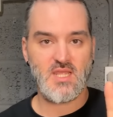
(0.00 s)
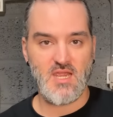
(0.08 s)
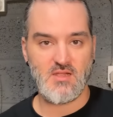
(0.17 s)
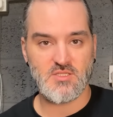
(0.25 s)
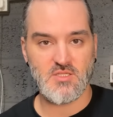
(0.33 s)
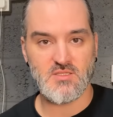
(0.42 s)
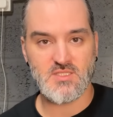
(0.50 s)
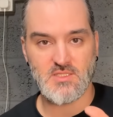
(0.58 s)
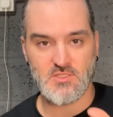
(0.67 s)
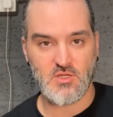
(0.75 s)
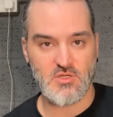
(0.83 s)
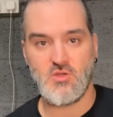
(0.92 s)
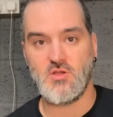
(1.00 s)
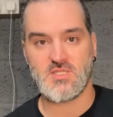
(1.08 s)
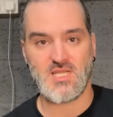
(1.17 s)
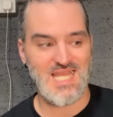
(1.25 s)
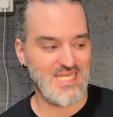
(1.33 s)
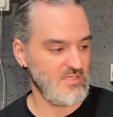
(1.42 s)
Ayrton seems like a nice
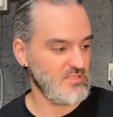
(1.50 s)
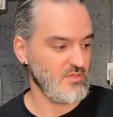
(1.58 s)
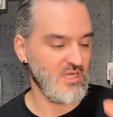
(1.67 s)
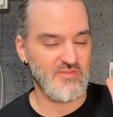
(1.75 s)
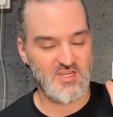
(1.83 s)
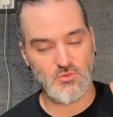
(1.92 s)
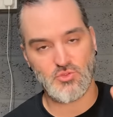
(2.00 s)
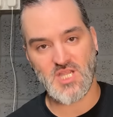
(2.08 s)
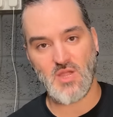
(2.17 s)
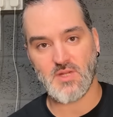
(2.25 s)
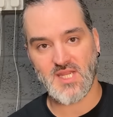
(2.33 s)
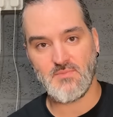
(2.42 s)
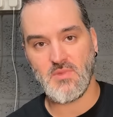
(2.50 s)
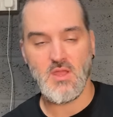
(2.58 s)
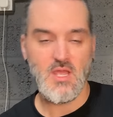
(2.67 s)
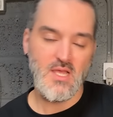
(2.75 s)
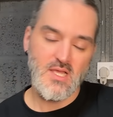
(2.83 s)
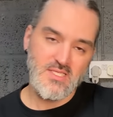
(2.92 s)
lad, so I'm going to have a little chat with him,
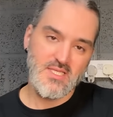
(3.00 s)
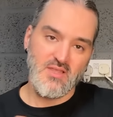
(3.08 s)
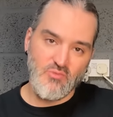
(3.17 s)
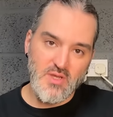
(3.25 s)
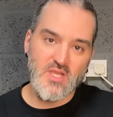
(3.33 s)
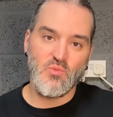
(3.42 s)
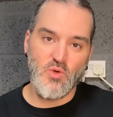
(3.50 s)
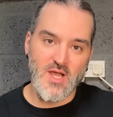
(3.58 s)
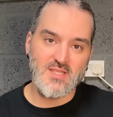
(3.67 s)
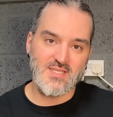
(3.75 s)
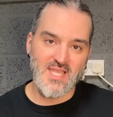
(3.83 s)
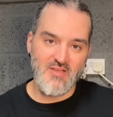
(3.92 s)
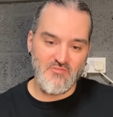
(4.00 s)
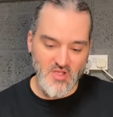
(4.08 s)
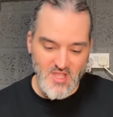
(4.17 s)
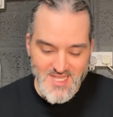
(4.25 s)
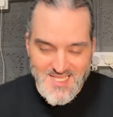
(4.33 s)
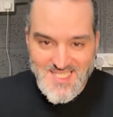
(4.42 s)
see if we can work
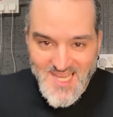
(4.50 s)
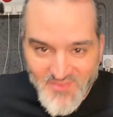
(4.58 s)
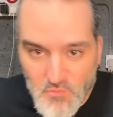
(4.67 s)
together, see if